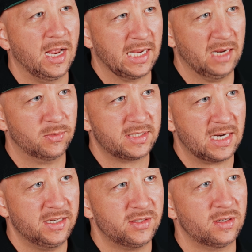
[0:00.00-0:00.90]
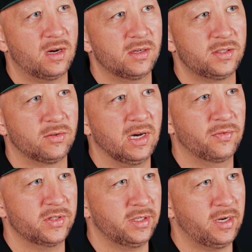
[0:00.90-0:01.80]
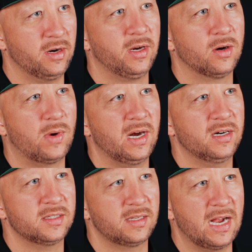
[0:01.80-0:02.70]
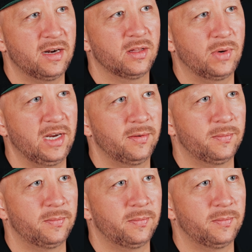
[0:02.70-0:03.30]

Cable ties are also great for securing your wires out of the way.